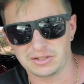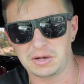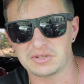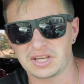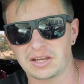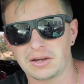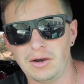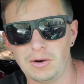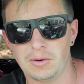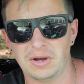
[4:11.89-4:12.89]
So I was like,
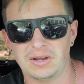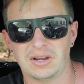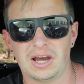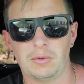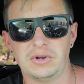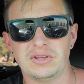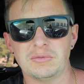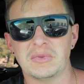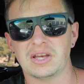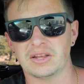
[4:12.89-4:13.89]
oh, what are
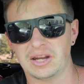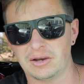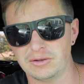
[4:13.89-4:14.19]
you mailing out?